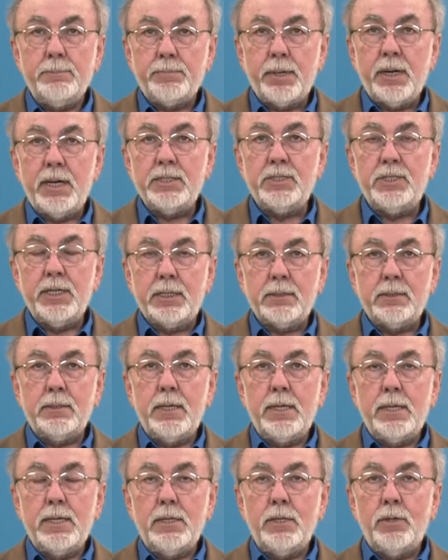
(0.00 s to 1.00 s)
project
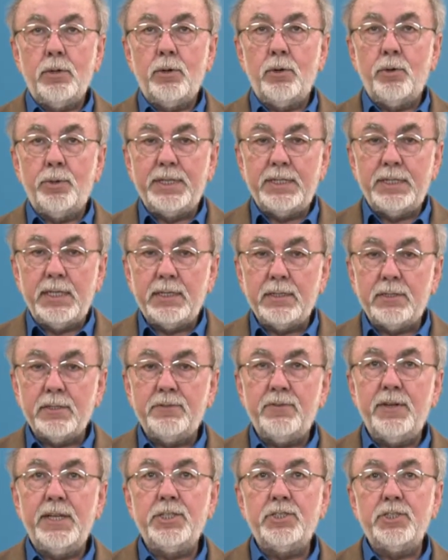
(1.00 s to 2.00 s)
or in the
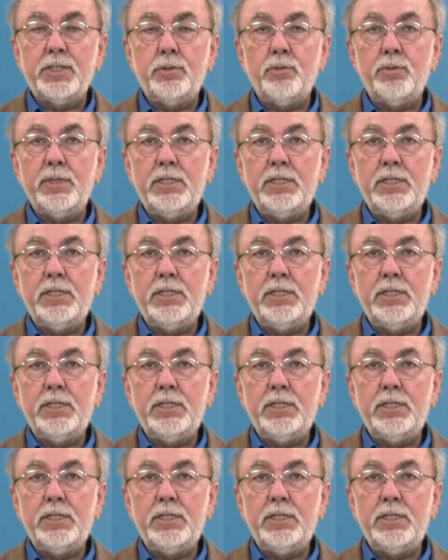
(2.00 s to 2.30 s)
intervention,